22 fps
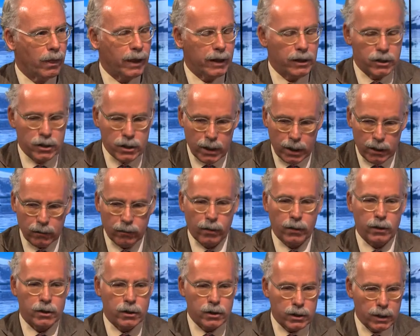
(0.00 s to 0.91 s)
They just,
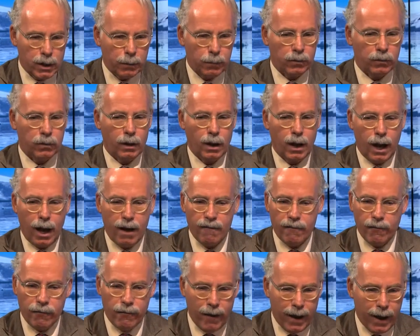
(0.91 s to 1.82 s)
the ships
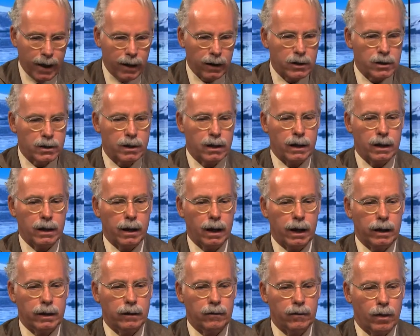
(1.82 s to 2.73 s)
vanished in the
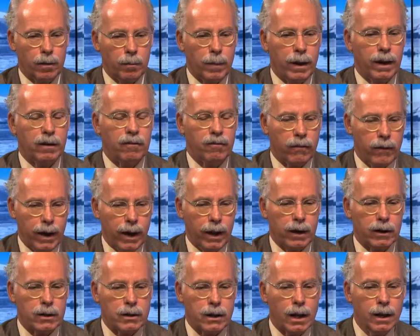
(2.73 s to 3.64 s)
ice, the men
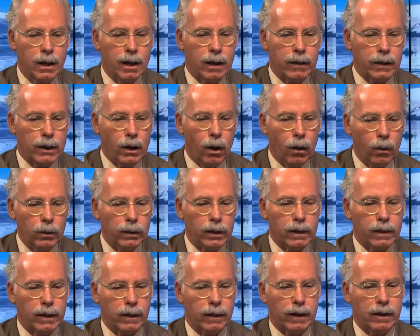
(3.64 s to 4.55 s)
vanished. The only
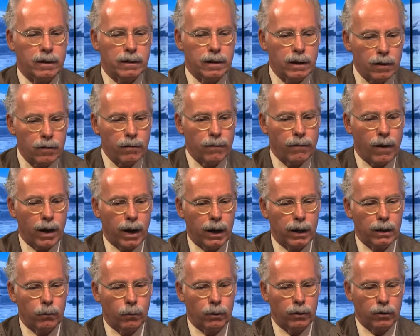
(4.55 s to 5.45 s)
thing they did
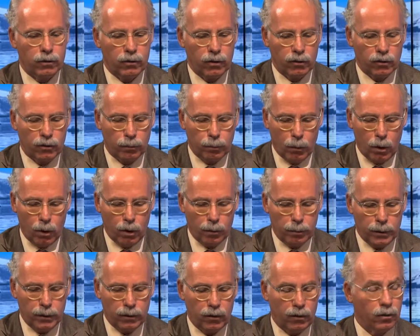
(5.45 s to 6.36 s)
find was just small
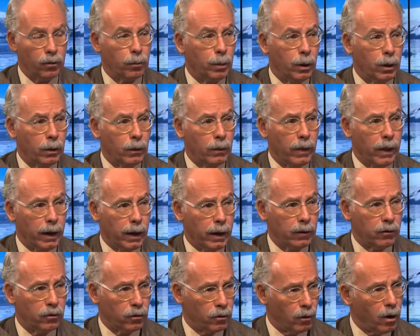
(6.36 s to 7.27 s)
pieces of bone that
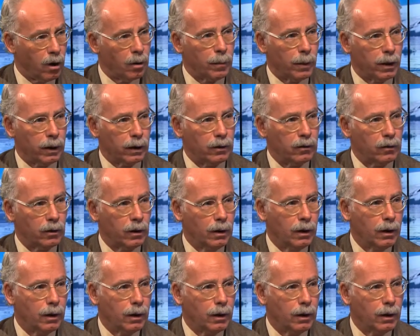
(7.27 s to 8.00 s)
had saw marks.